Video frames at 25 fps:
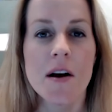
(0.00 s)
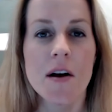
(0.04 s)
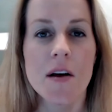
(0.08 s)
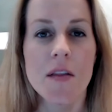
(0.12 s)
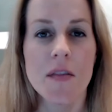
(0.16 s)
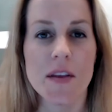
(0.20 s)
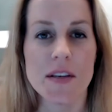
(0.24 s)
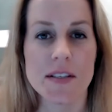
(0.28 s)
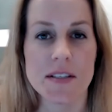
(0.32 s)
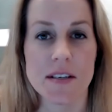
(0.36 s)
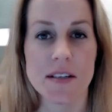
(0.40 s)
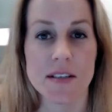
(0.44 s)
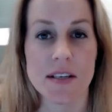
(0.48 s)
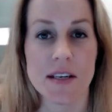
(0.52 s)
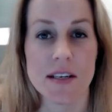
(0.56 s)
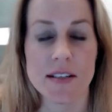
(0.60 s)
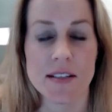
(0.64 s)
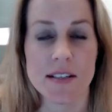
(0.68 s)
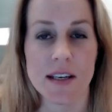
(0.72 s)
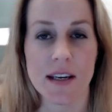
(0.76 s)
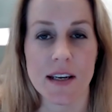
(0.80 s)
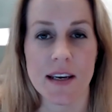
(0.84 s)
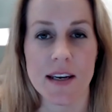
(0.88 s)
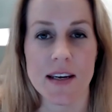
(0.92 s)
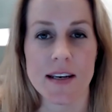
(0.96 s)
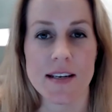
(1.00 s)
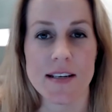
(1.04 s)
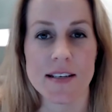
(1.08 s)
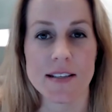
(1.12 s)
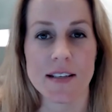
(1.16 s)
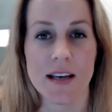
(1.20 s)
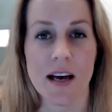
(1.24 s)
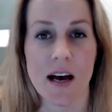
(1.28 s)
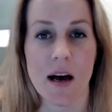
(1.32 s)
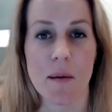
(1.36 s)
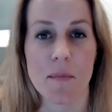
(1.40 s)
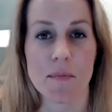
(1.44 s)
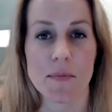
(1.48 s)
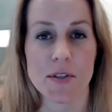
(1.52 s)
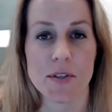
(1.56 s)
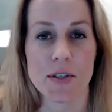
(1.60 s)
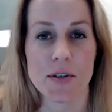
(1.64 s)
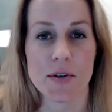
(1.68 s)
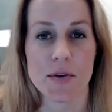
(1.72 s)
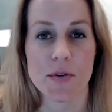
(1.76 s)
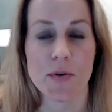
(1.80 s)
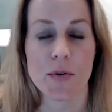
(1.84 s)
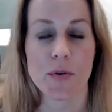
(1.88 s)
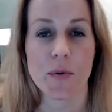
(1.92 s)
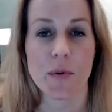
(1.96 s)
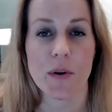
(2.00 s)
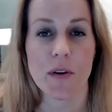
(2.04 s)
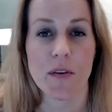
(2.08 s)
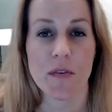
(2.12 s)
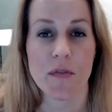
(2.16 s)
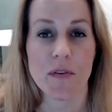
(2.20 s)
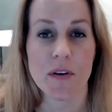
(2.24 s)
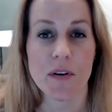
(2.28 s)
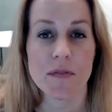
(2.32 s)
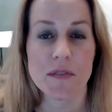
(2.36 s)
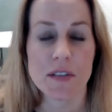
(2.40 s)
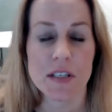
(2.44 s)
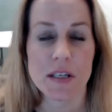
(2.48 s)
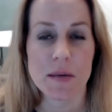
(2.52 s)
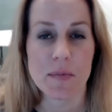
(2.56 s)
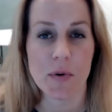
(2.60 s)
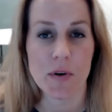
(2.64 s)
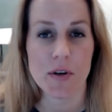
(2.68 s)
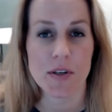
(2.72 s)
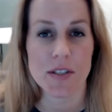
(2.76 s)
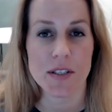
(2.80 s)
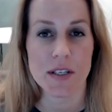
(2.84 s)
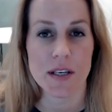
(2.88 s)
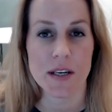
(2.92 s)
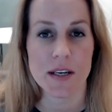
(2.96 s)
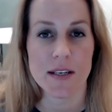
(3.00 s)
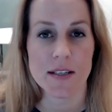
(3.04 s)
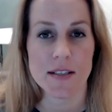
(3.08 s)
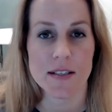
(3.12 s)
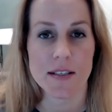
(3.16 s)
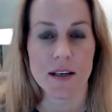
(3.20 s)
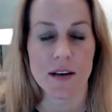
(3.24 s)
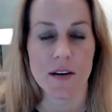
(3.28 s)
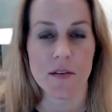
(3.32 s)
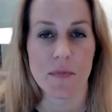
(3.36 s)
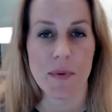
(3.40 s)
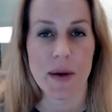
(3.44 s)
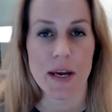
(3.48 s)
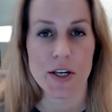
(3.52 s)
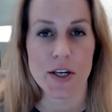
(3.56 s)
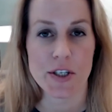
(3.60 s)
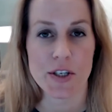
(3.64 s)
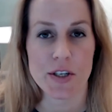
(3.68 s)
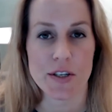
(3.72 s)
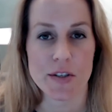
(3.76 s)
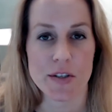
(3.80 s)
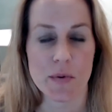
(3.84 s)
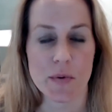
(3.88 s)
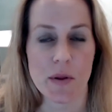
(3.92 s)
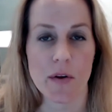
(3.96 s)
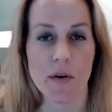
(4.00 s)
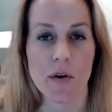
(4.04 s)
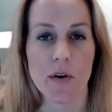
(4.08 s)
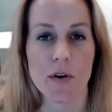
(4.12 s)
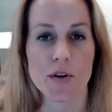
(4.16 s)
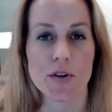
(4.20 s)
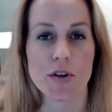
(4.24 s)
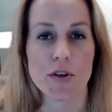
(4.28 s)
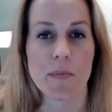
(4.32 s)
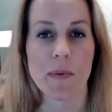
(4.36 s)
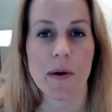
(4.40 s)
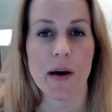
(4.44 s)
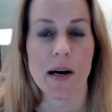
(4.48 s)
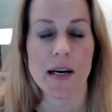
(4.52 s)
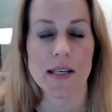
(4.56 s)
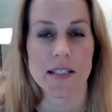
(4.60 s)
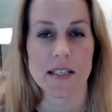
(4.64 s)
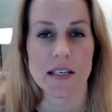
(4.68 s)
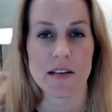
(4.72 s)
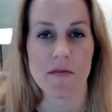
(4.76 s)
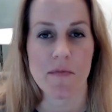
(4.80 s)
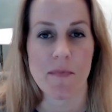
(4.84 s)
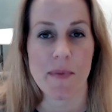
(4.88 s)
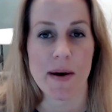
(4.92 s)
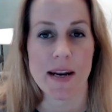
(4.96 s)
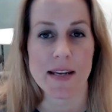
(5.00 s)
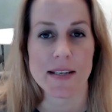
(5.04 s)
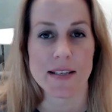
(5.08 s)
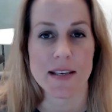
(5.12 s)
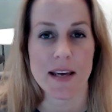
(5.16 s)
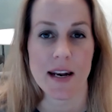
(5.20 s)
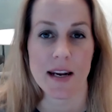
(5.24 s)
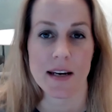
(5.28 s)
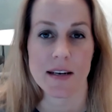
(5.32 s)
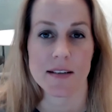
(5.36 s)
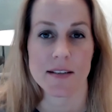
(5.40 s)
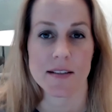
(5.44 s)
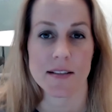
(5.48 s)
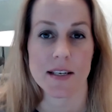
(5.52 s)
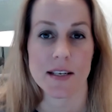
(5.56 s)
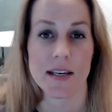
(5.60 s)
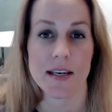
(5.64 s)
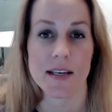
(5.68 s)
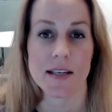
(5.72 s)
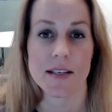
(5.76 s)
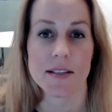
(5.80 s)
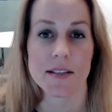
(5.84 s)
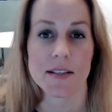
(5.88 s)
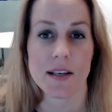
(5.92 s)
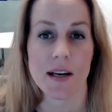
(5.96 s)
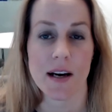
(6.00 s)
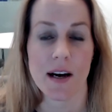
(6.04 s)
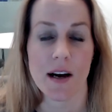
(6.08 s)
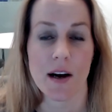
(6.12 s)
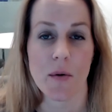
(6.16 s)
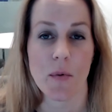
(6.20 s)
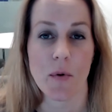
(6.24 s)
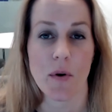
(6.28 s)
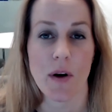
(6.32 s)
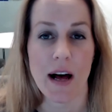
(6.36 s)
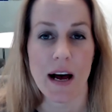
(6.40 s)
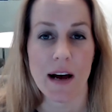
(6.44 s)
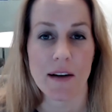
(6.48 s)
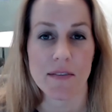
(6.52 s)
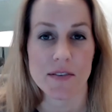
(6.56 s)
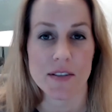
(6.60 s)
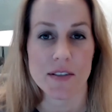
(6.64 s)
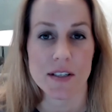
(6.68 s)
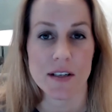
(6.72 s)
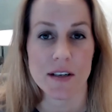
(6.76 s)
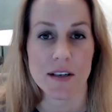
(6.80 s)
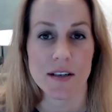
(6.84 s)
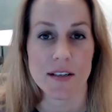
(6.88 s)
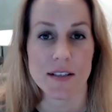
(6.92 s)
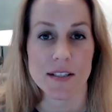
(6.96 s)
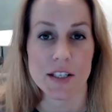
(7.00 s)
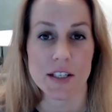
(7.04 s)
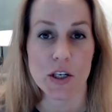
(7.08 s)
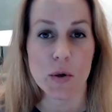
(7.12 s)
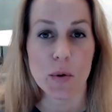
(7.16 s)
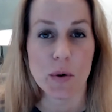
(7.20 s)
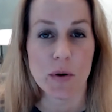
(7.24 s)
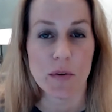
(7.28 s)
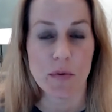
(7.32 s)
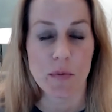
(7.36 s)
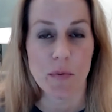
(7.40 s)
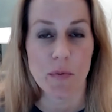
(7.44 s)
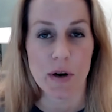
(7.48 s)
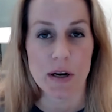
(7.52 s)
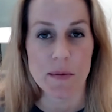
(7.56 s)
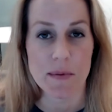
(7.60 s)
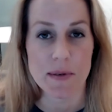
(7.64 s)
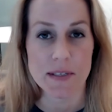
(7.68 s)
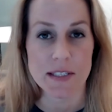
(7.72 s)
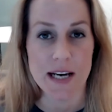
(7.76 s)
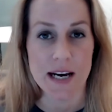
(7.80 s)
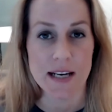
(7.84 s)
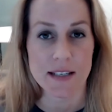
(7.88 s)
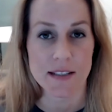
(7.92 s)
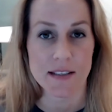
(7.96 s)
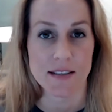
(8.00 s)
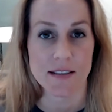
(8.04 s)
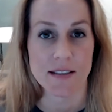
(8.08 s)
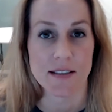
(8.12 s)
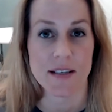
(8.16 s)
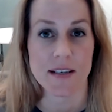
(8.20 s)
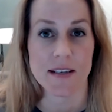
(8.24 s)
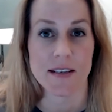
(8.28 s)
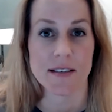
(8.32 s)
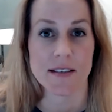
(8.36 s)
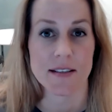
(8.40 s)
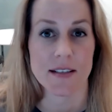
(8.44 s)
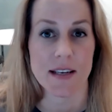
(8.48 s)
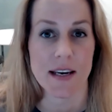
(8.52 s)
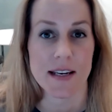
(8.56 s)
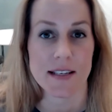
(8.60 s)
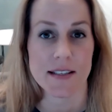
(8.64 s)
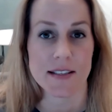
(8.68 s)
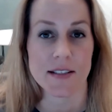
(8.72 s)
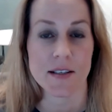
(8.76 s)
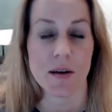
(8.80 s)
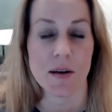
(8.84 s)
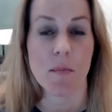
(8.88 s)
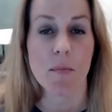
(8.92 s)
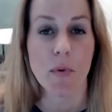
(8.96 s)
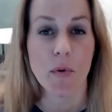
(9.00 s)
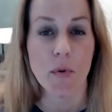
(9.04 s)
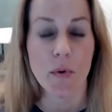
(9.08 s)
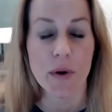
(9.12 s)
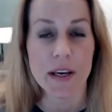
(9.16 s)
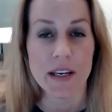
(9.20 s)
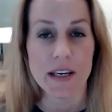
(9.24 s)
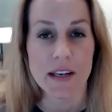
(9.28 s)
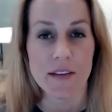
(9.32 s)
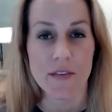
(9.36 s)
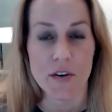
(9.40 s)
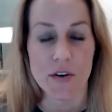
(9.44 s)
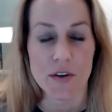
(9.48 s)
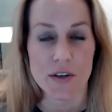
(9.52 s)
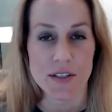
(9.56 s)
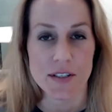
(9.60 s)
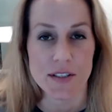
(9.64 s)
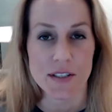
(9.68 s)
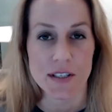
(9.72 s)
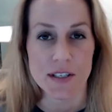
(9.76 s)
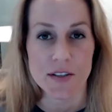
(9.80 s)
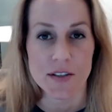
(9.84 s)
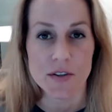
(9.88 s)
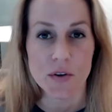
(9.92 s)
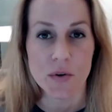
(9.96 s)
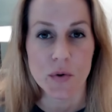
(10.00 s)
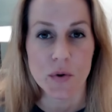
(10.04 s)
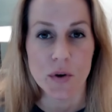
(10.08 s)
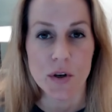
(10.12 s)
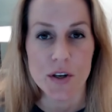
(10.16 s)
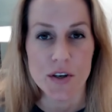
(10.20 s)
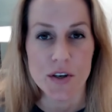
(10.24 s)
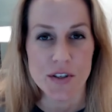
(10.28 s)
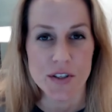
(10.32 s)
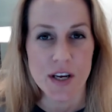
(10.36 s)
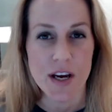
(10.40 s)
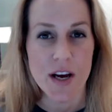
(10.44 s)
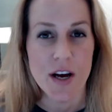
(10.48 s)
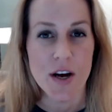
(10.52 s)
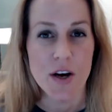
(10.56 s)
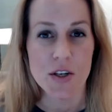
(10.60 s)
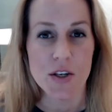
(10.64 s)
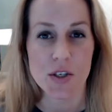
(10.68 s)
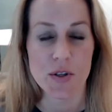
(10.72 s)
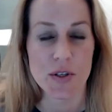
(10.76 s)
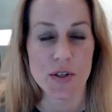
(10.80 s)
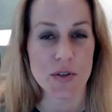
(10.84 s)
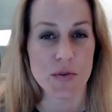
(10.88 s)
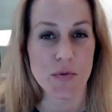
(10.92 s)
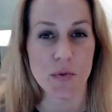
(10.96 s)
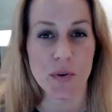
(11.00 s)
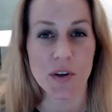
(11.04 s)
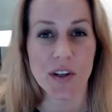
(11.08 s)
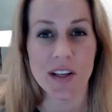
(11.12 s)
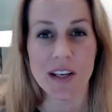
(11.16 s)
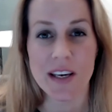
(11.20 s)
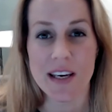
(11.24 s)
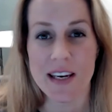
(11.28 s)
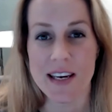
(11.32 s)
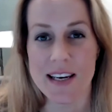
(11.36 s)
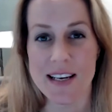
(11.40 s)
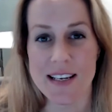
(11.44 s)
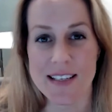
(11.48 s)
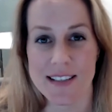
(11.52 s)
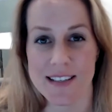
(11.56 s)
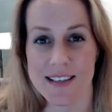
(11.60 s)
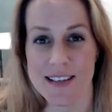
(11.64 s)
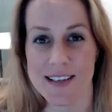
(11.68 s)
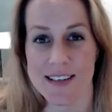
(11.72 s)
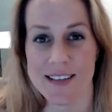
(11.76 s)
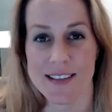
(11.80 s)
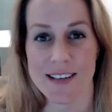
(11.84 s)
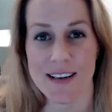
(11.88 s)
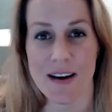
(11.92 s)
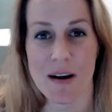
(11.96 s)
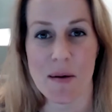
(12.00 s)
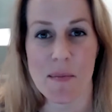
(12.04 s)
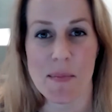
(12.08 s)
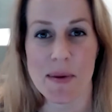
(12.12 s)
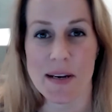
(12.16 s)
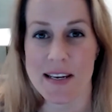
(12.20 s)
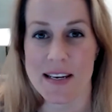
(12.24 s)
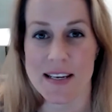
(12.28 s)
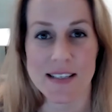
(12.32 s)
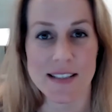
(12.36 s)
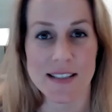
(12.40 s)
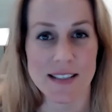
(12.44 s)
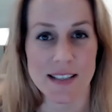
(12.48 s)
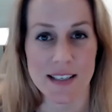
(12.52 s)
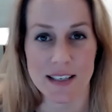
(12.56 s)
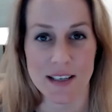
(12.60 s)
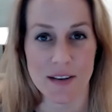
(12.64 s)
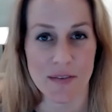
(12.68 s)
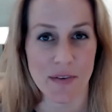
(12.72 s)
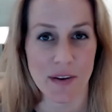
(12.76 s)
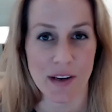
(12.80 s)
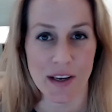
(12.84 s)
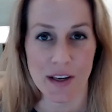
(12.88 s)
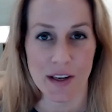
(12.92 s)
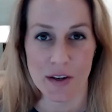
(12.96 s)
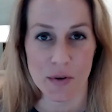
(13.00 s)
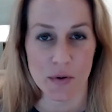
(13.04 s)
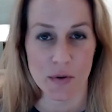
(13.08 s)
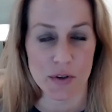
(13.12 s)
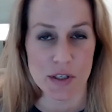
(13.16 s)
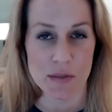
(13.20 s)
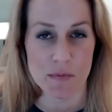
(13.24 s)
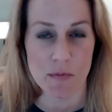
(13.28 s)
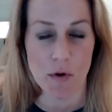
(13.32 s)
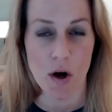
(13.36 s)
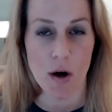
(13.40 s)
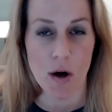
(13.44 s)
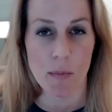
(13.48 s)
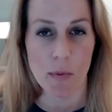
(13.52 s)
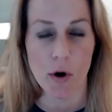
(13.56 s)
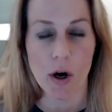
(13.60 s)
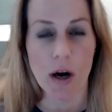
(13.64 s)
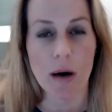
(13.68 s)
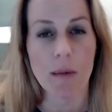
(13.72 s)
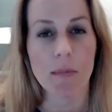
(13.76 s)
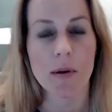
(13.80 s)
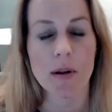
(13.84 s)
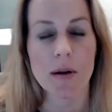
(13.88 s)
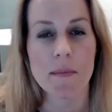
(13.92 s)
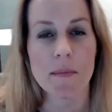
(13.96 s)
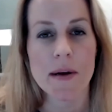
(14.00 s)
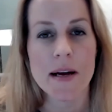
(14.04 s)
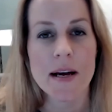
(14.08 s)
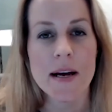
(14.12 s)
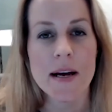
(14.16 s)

The statistic is up to 50% of patients with HER2-positive metastatic disease will have to deal with brain metastases at some point in their disease course. So this really isn't an insignificant or small problem.